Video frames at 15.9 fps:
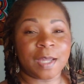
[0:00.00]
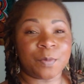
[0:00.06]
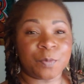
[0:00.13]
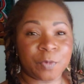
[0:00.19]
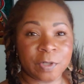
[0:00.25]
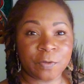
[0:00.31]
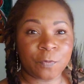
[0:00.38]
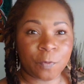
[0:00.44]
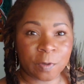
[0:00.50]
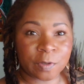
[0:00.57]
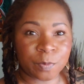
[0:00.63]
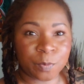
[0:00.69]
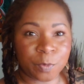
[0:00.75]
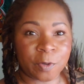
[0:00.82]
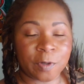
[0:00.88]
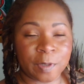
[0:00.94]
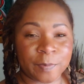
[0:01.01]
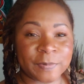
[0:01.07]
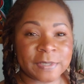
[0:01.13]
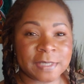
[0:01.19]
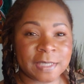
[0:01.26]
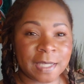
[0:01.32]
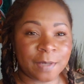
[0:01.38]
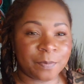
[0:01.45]
and bring forth more
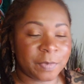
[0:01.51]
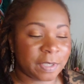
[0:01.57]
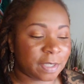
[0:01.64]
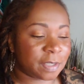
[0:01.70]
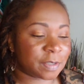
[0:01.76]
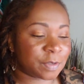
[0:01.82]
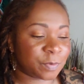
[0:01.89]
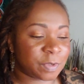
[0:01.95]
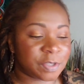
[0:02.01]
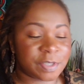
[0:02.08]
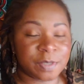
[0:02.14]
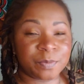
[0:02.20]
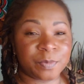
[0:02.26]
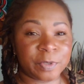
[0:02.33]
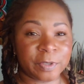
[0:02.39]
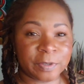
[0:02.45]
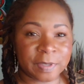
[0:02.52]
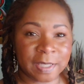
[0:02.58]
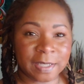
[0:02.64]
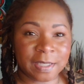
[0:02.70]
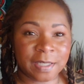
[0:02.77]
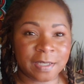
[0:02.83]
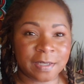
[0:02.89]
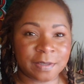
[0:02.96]
upset, because when she burnt
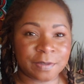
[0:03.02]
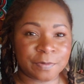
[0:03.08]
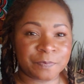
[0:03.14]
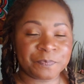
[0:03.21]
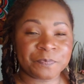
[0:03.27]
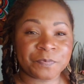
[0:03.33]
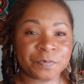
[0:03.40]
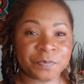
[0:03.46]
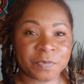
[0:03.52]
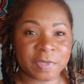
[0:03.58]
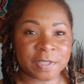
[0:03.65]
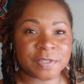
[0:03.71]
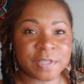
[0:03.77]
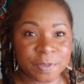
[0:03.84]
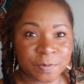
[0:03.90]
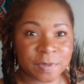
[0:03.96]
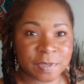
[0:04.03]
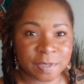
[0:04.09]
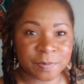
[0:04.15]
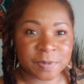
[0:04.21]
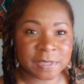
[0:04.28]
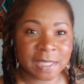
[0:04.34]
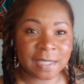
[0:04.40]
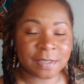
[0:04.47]
that candle, she was
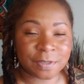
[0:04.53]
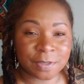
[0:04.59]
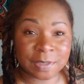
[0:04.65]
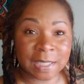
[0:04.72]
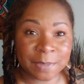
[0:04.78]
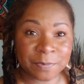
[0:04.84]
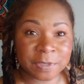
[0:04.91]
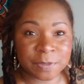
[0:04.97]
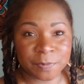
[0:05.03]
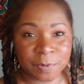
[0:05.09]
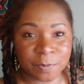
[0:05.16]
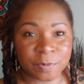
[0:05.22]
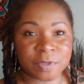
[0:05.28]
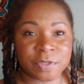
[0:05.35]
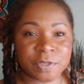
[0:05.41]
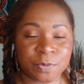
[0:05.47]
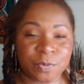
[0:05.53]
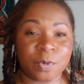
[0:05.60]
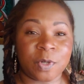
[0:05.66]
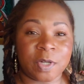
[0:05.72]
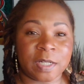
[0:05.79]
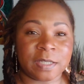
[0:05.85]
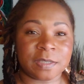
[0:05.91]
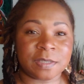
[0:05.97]
upset. So that must be what she
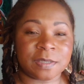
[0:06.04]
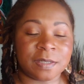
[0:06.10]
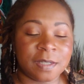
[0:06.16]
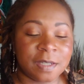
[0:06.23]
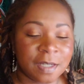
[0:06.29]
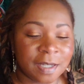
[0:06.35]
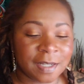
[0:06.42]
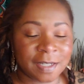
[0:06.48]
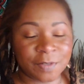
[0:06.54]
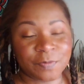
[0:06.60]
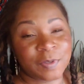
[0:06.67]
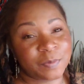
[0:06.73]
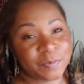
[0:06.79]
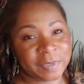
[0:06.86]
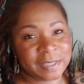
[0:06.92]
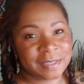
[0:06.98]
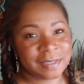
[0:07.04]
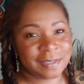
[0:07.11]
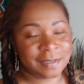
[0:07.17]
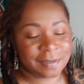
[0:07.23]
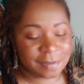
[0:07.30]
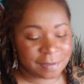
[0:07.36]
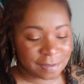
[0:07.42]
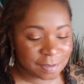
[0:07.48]
wants, if that makes
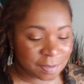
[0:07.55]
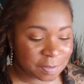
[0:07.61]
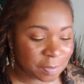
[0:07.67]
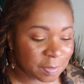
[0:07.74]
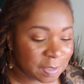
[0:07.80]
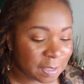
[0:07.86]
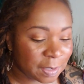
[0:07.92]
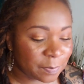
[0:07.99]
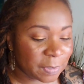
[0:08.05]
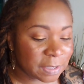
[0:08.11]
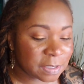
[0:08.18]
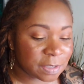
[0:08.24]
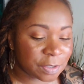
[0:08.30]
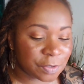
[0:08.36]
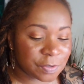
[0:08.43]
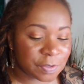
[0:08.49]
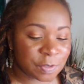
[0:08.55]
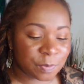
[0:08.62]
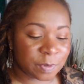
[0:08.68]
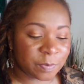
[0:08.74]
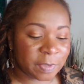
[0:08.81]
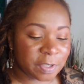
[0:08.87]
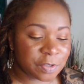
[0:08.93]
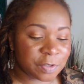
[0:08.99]
sense. So yeah, basically you just
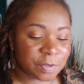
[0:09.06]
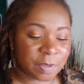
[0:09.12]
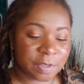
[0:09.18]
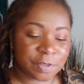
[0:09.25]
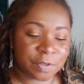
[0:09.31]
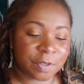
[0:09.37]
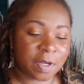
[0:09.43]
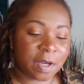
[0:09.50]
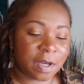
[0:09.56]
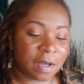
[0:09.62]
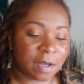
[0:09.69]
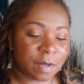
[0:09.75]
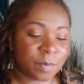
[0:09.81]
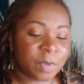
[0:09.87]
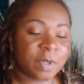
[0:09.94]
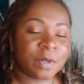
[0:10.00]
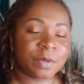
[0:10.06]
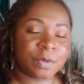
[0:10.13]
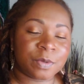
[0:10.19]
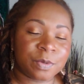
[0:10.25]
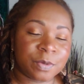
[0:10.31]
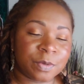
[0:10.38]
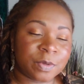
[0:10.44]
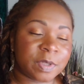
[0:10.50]
want to make sure that you're calm,
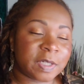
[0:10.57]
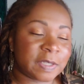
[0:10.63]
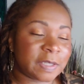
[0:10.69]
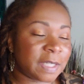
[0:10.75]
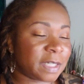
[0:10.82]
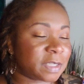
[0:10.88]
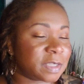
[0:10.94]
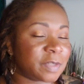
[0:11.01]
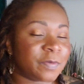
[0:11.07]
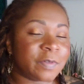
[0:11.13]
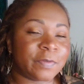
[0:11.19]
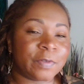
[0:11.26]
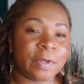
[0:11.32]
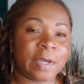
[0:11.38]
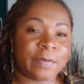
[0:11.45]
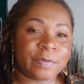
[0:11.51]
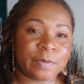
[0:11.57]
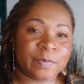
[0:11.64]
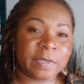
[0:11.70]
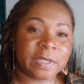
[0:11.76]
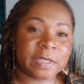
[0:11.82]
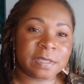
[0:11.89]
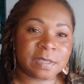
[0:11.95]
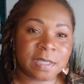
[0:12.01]
cool, collective. If you have to
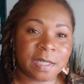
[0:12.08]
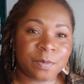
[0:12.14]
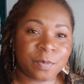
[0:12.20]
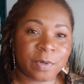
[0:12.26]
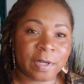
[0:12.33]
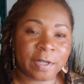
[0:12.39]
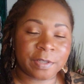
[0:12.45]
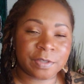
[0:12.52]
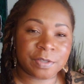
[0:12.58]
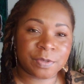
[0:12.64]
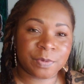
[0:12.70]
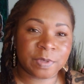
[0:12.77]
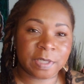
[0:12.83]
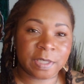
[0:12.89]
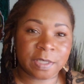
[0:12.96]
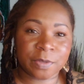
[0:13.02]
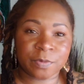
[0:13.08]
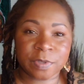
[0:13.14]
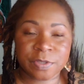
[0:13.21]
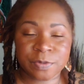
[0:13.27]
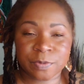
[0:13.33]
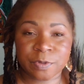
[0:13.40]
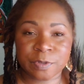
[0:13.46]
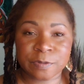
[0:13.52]
meditate prior to doing any
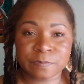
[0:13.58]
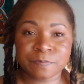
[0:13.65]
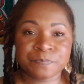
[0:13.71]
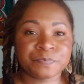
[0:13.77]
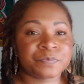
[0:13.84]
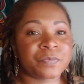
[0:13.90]
ritual,